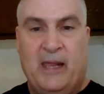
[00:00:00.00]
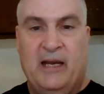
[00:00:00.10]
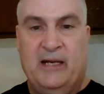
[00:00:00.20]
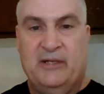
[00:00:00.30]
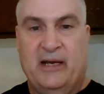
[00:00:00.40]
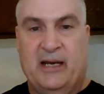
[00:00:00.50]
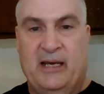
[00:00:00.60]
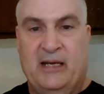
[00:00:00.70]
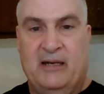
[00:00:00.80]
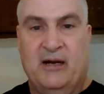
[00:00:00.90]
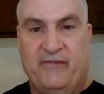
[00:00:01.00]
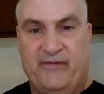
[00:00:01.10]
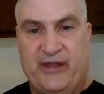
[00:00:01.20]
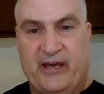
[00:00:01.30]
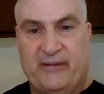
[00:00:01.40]
And I had
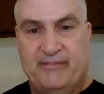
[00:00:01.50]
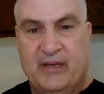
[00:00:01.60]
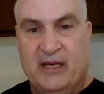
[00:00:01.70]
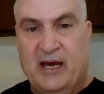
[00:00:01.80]
enough of that.